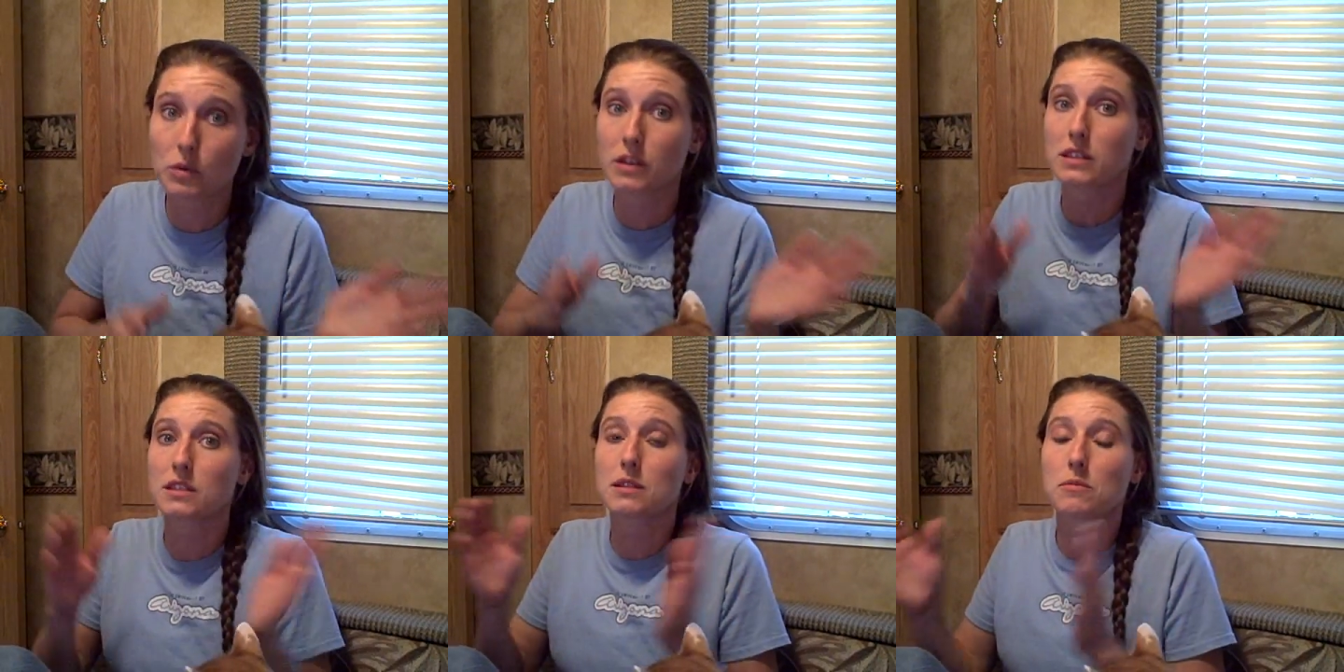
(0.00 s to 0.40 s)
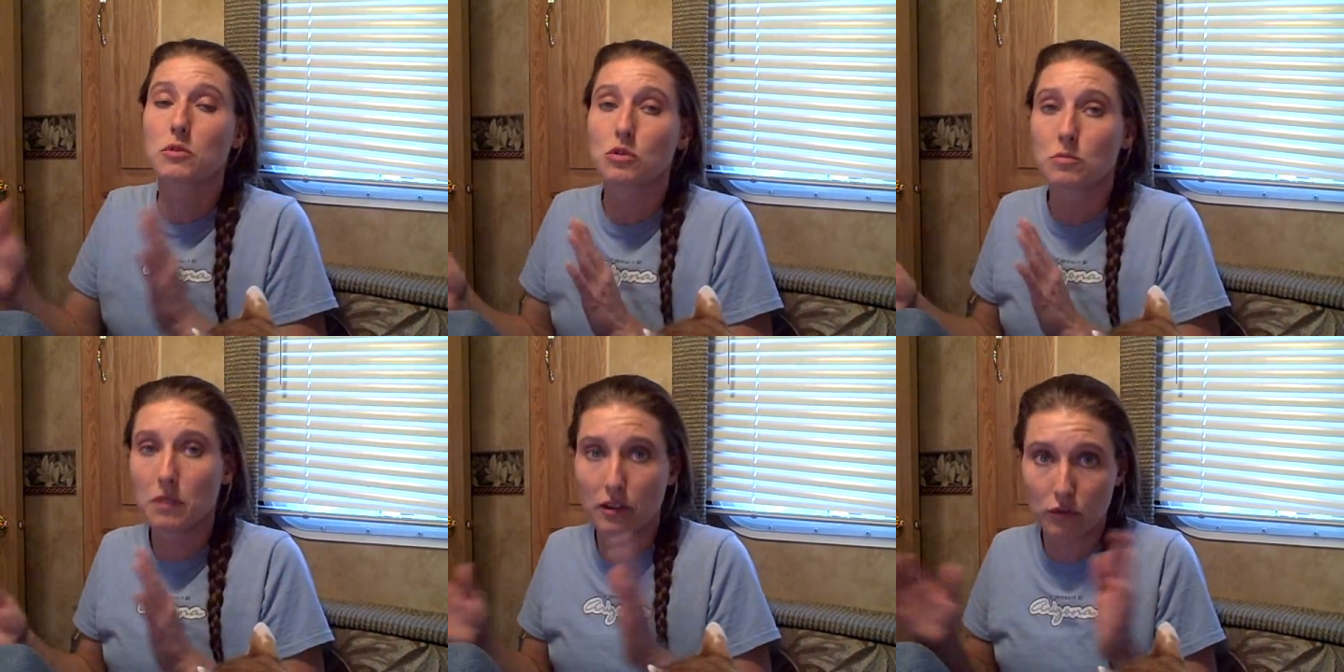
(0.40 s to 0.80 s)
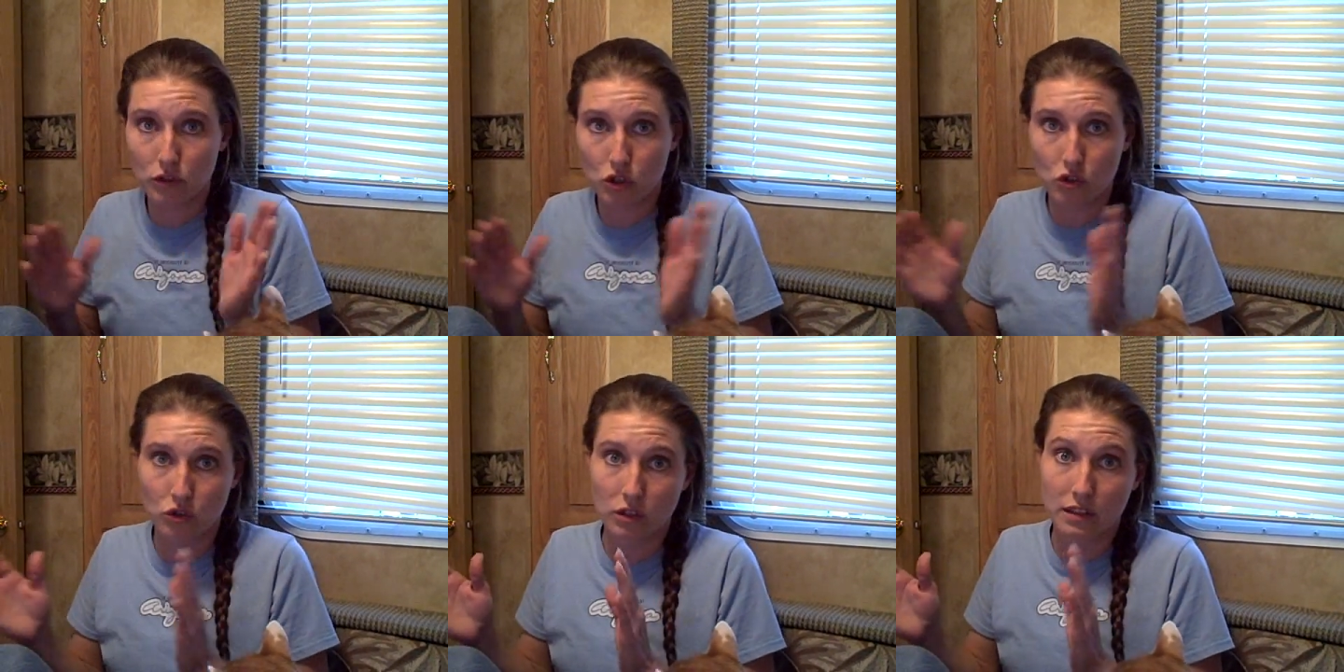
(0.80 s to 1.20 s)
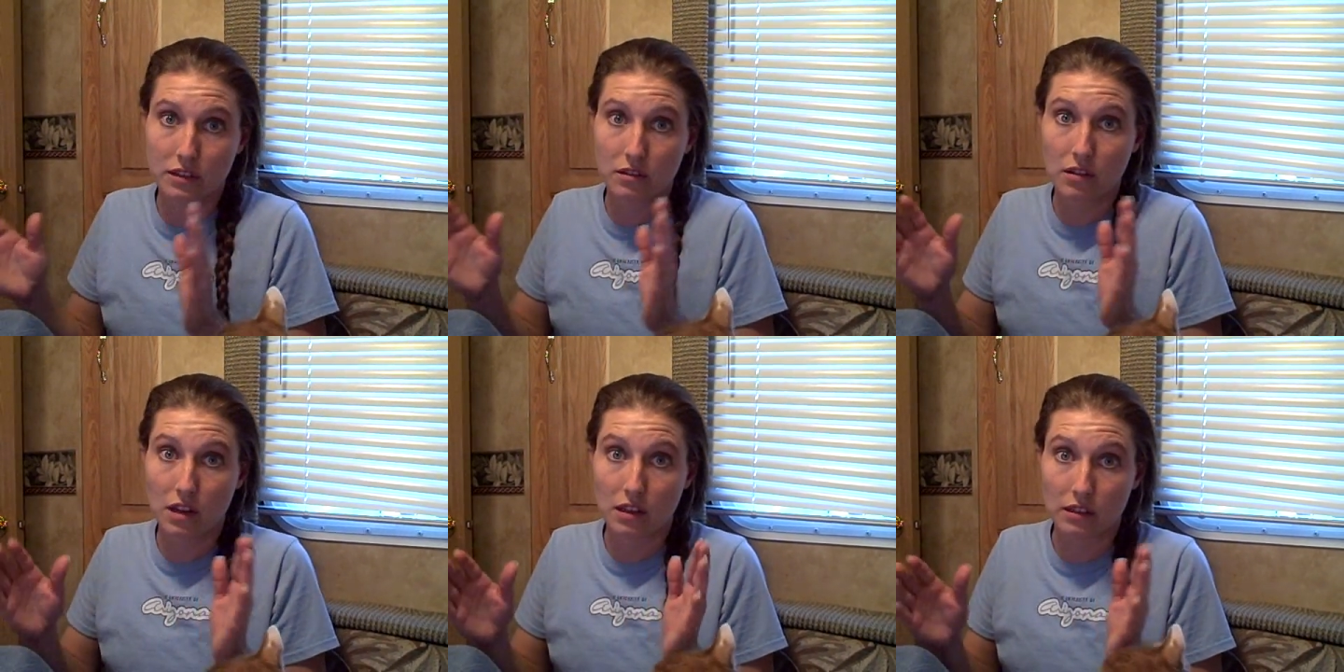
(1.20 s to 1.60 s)
what is the most beneficial
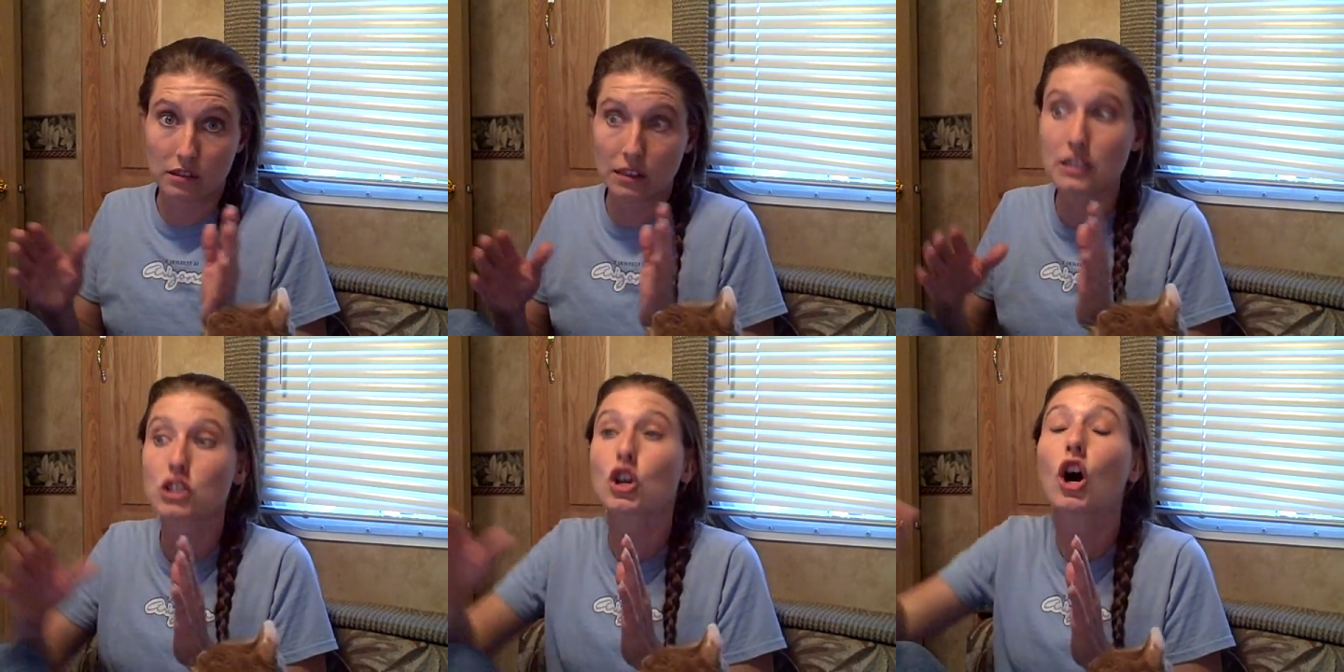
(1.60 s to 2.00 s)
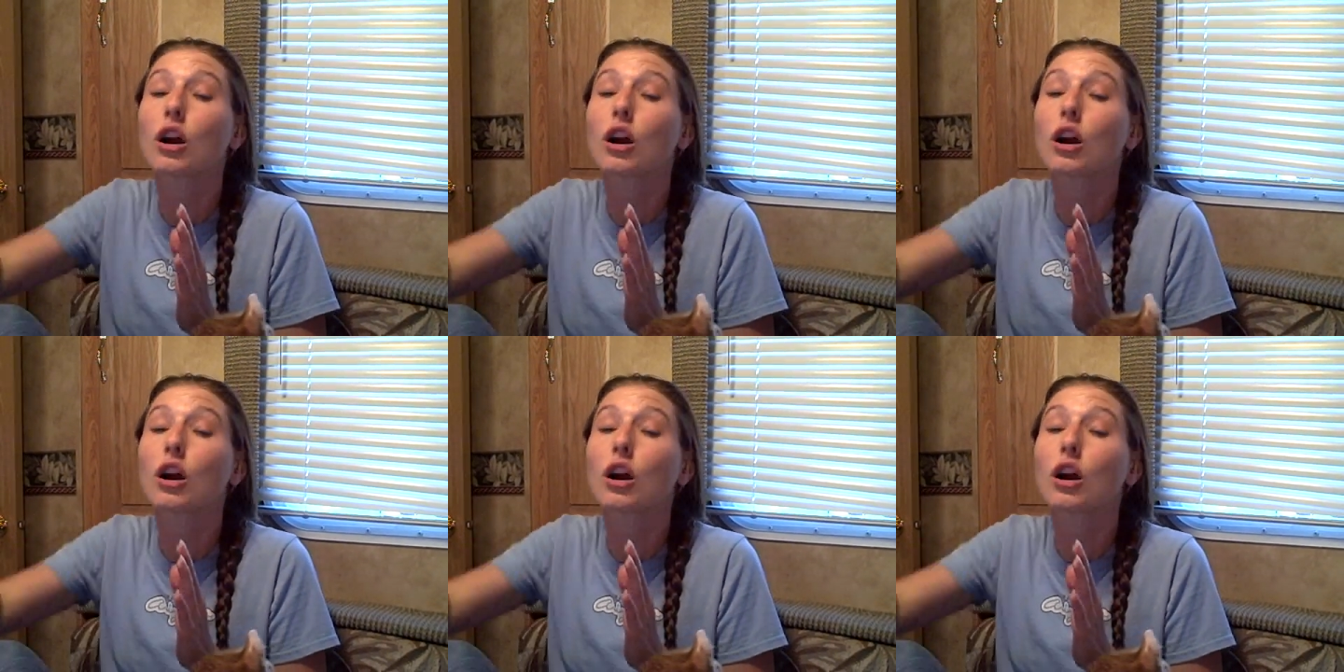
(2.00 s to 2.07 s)
and least